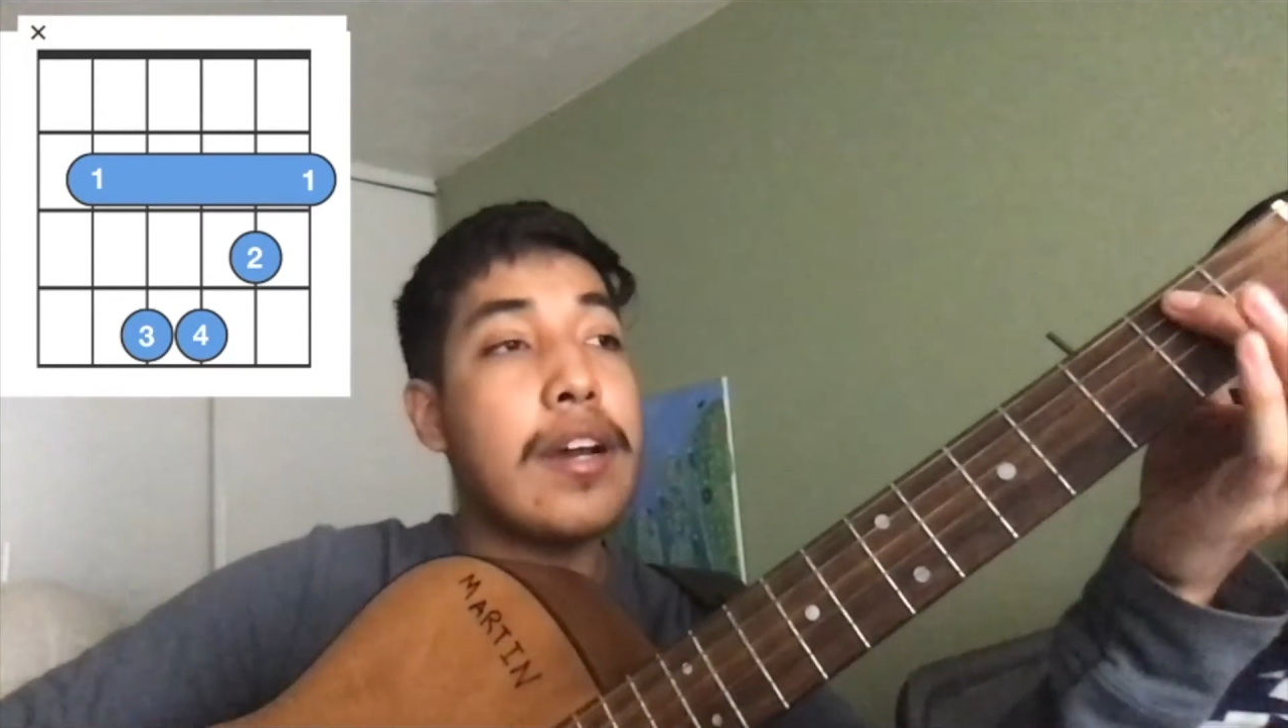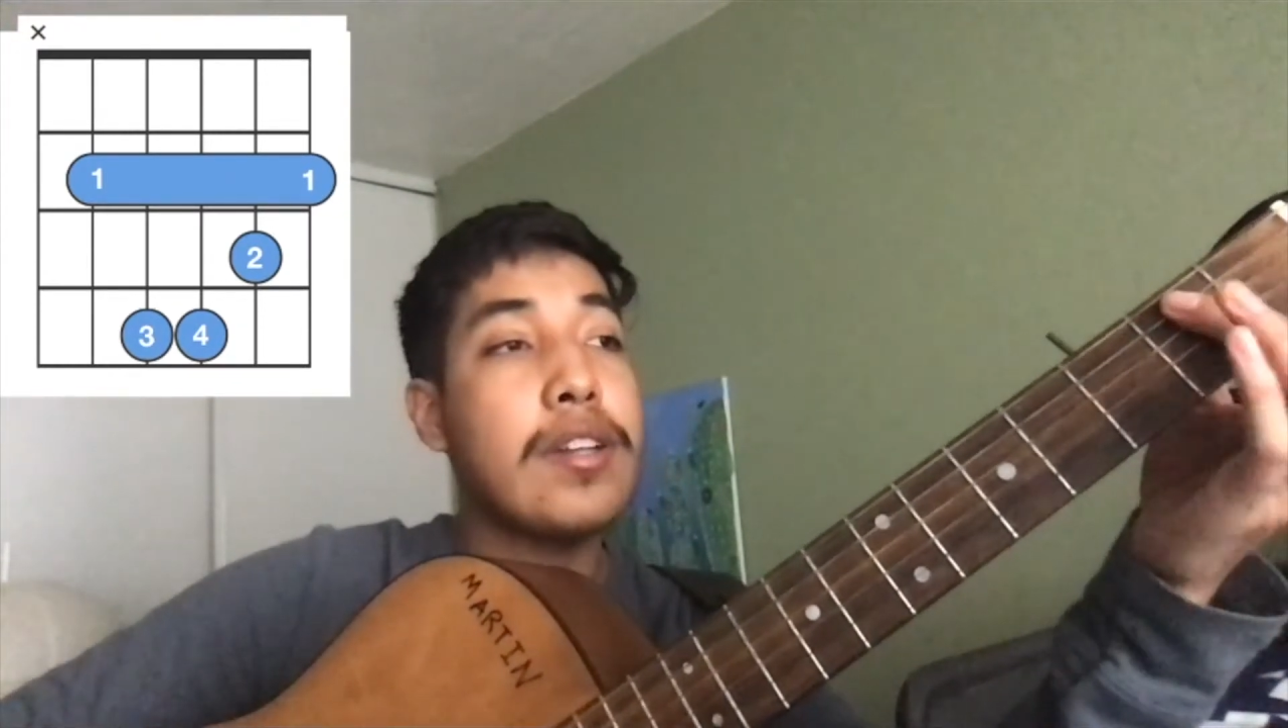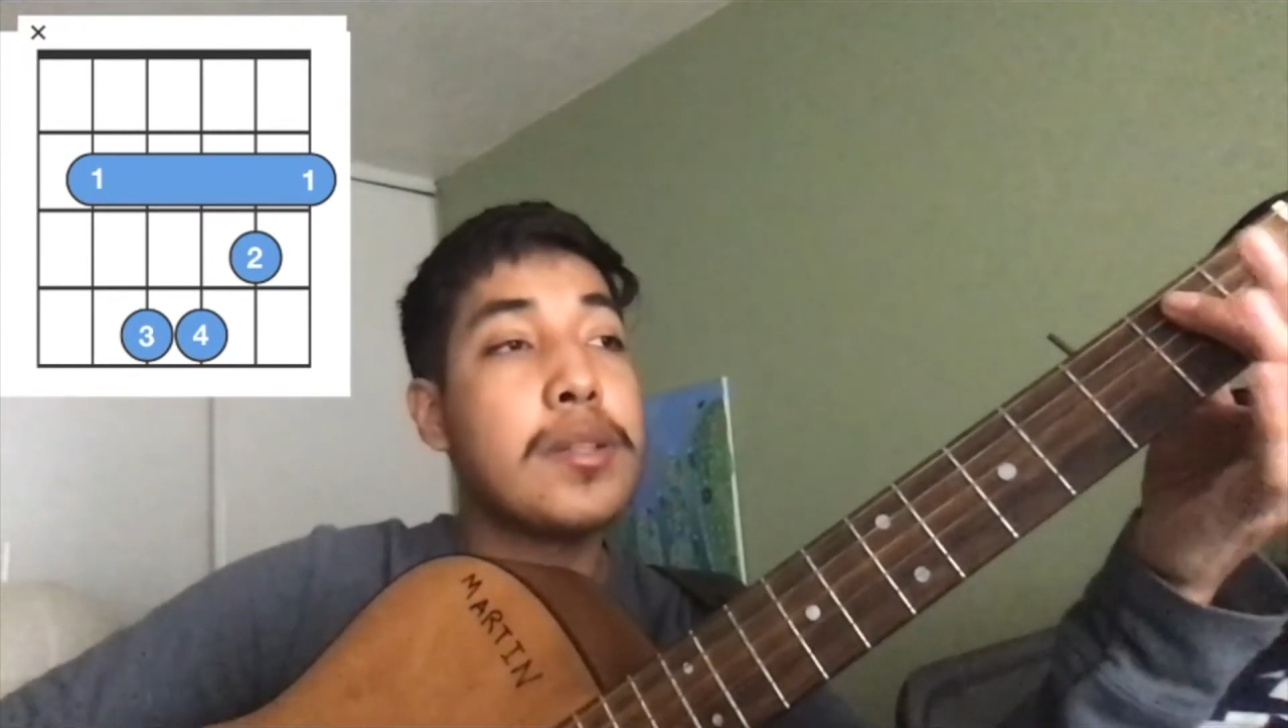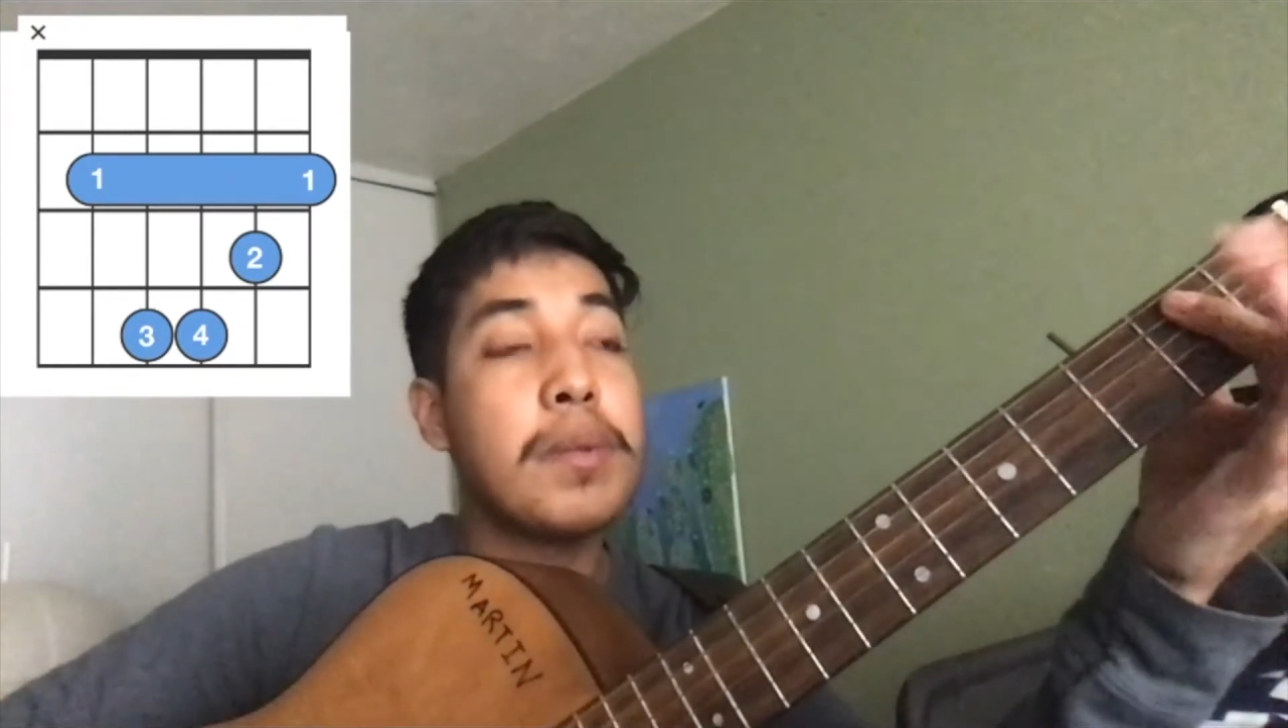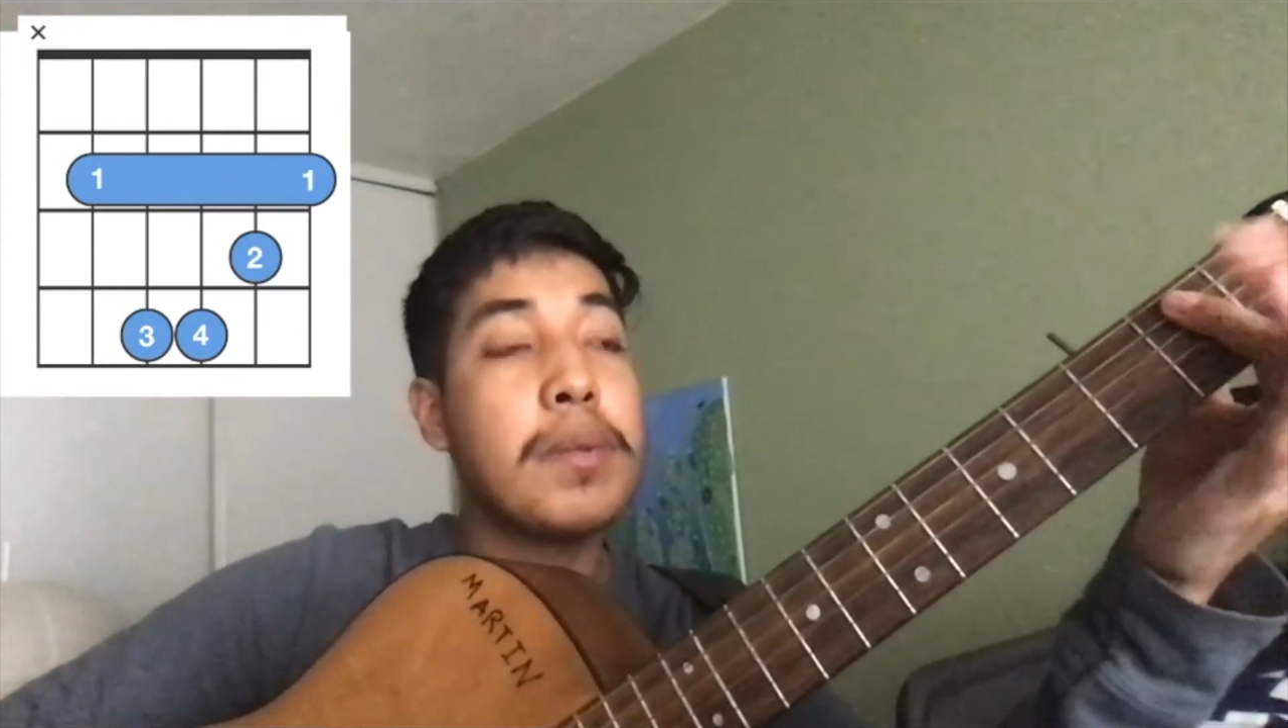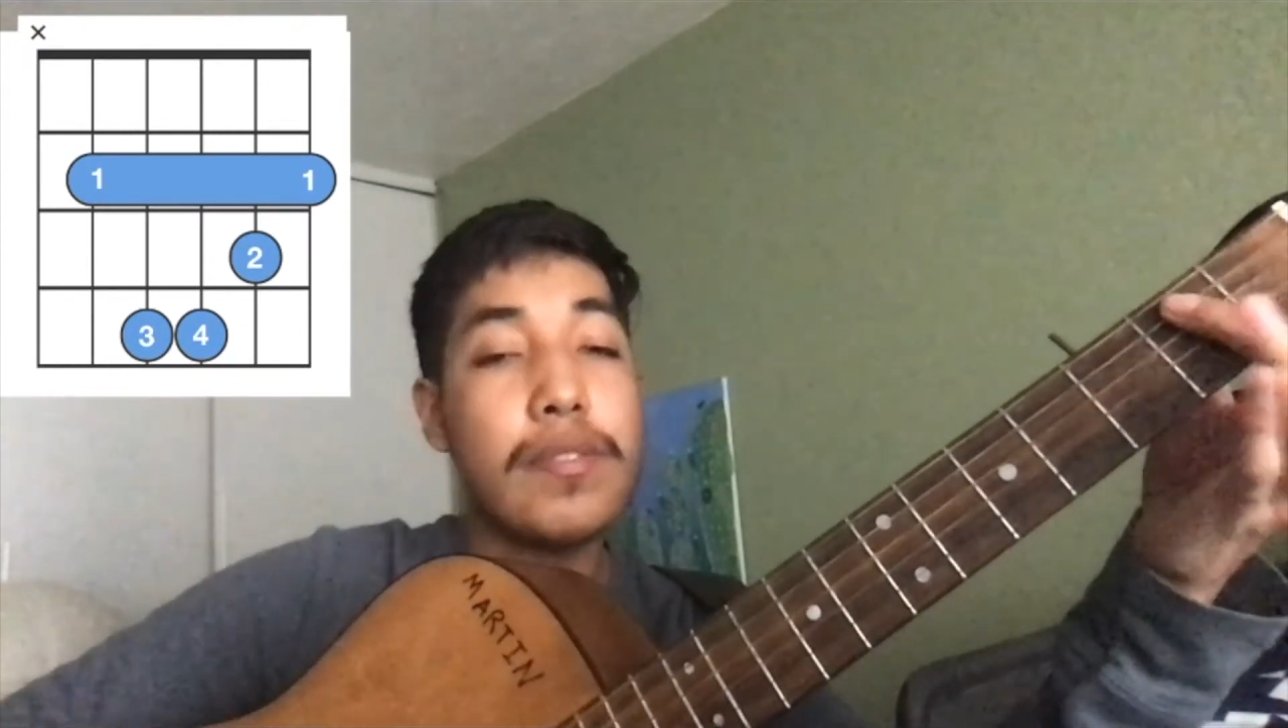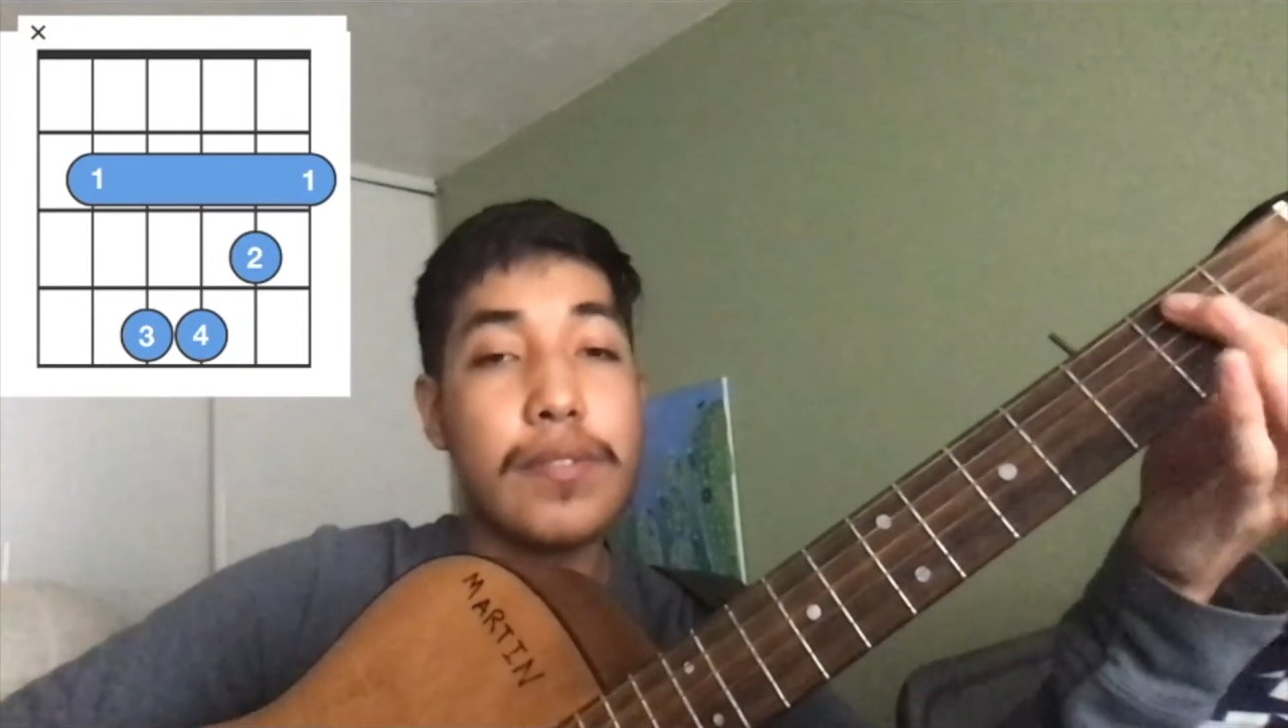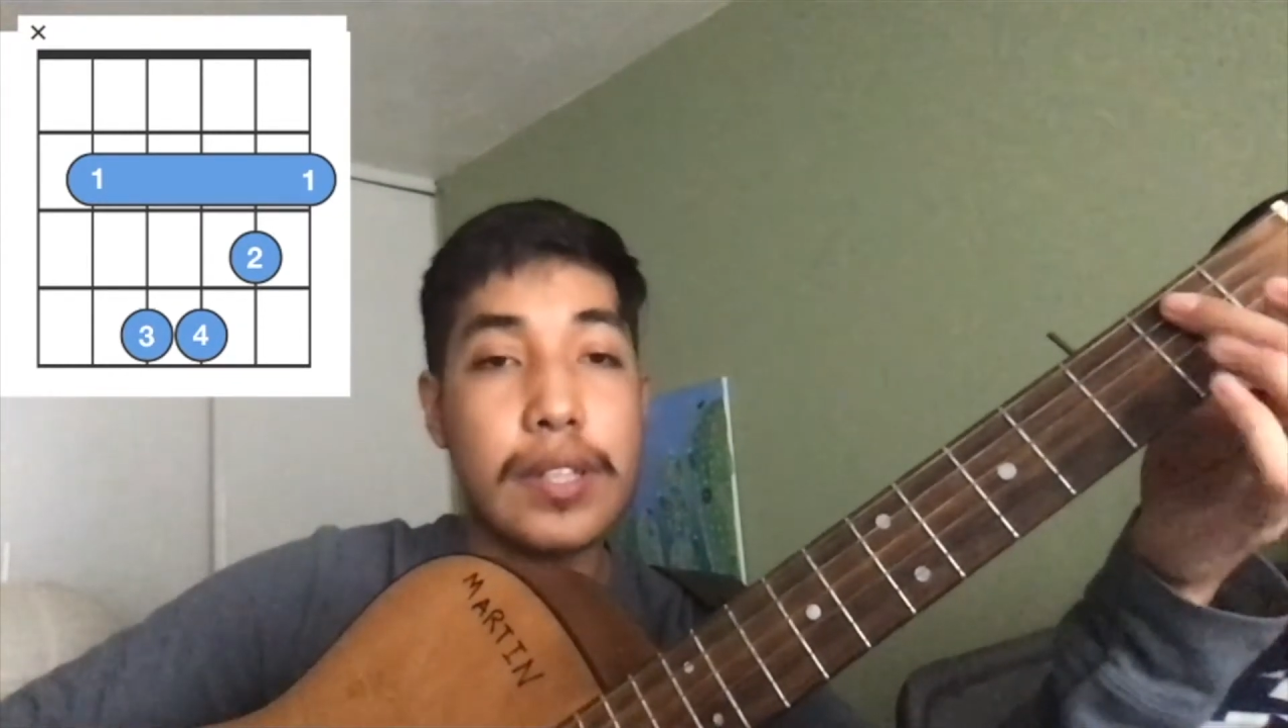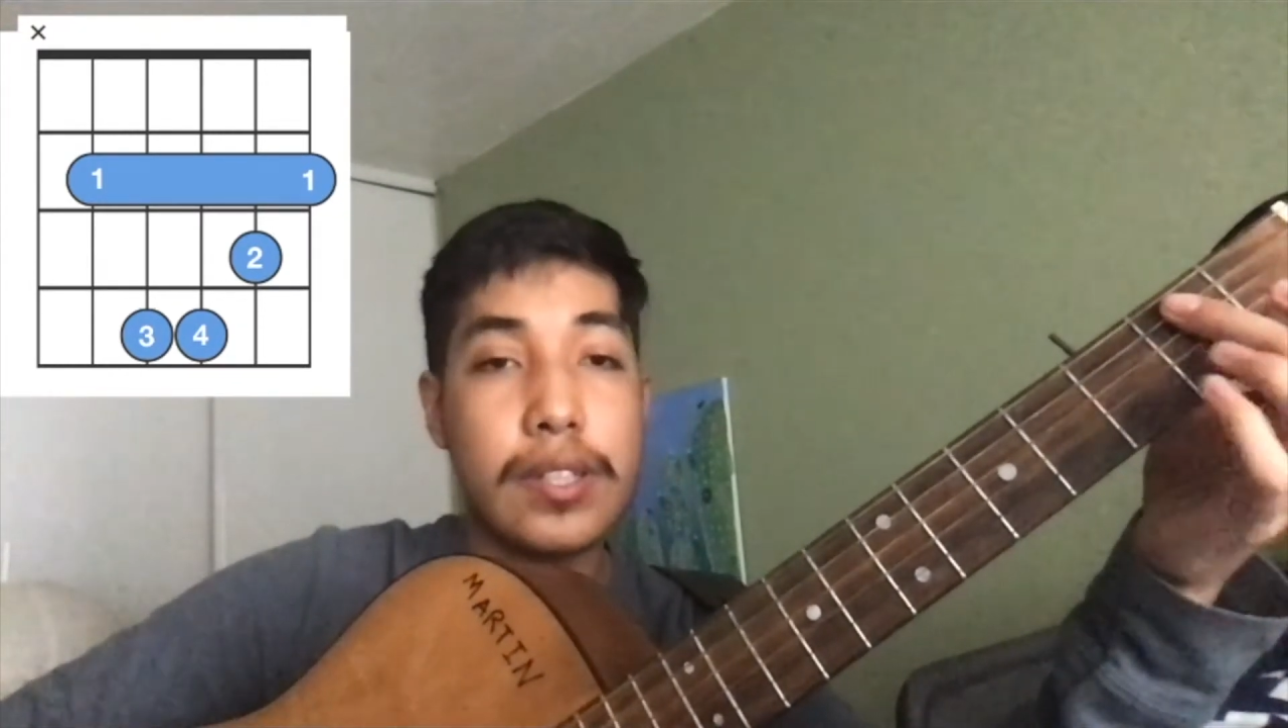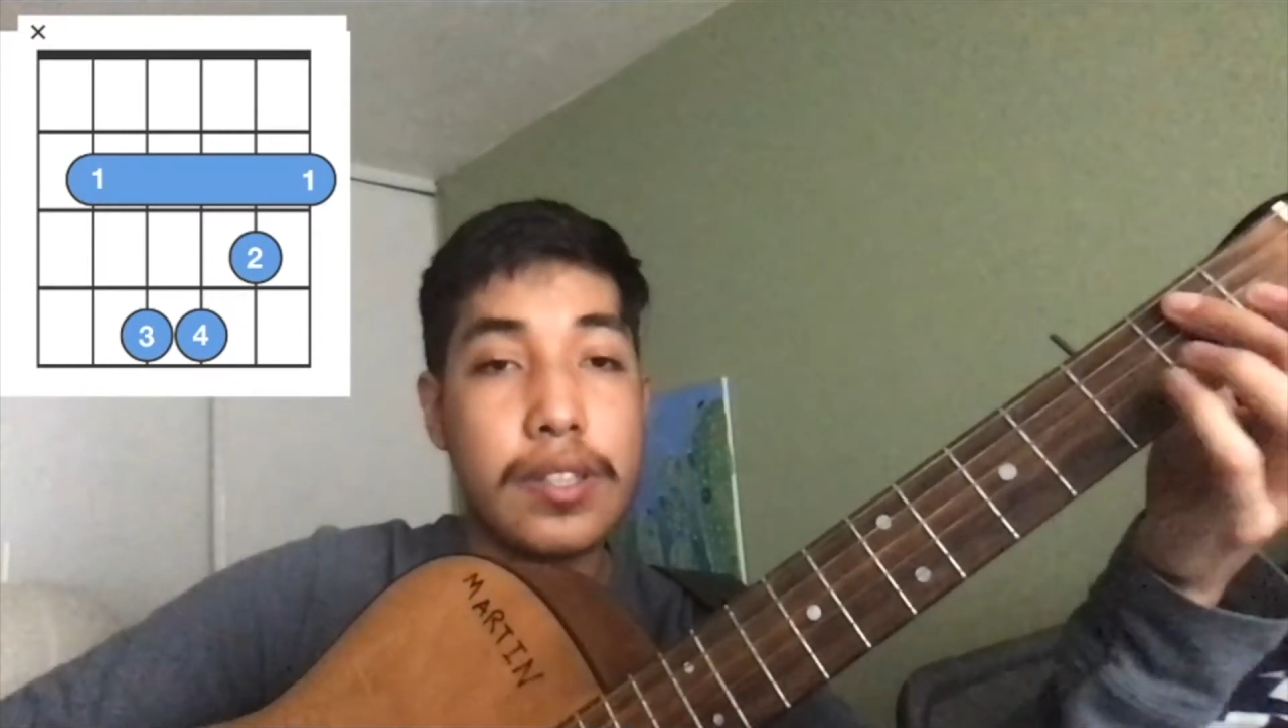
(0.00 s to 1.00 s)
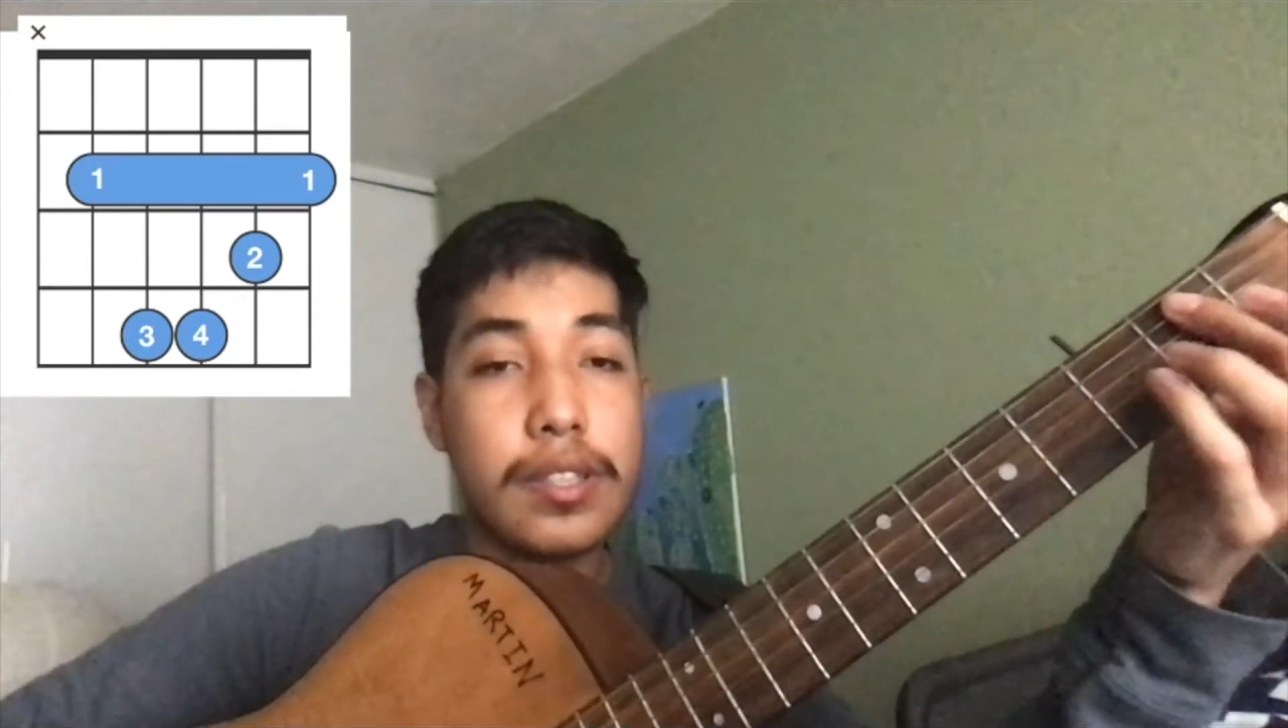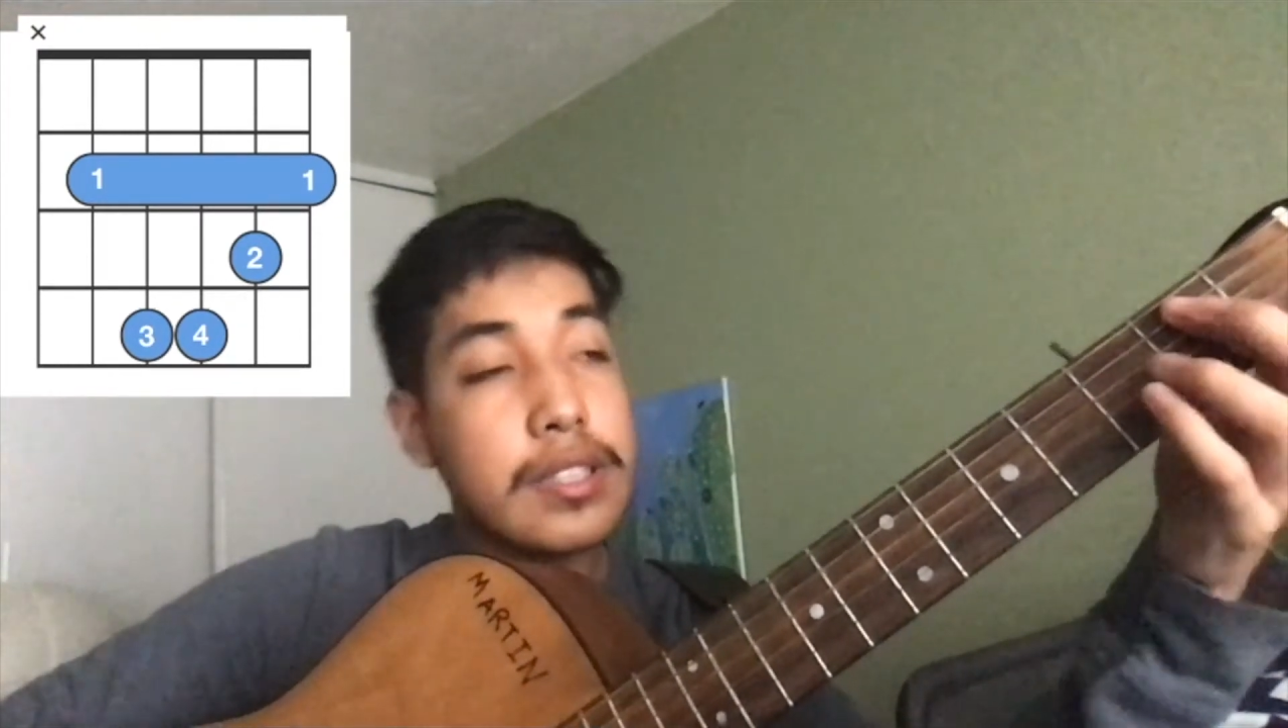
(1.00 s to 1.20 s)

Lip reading: your middle finger